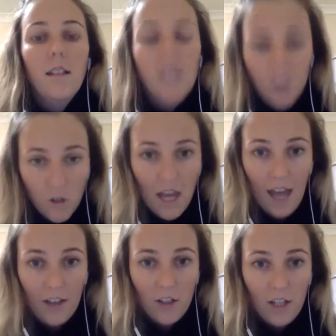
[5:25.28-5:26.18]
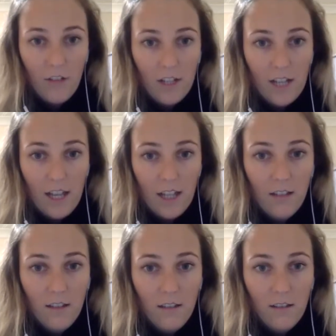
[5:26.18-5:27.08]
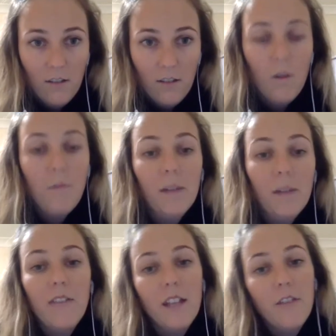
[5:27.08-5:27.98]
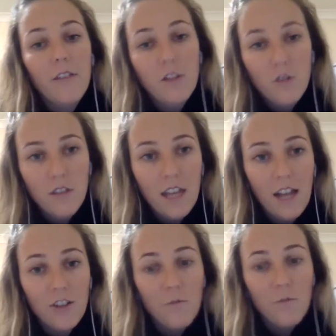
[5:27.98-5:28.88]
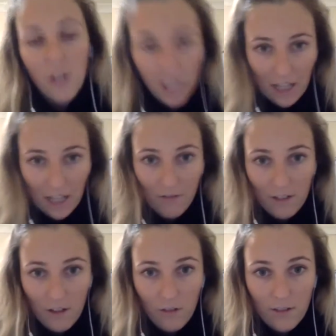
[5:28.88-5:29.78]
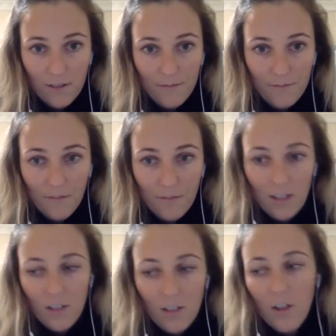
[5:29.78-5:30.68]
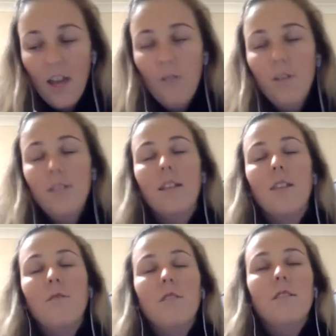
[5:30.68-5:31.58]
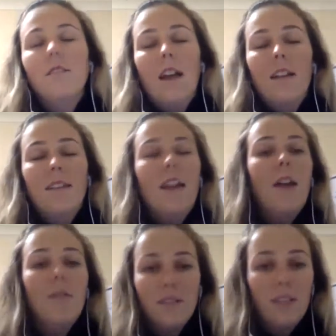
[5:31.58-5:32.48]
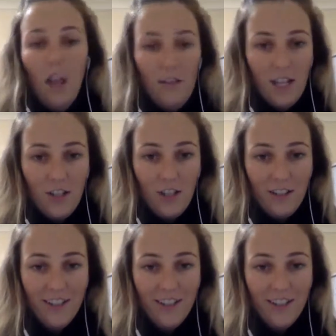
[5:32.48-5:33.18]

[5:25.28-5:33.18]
do the action every day? Do we believe that if we do the action, we're going to get the results? So that was, it was just, that was life changing.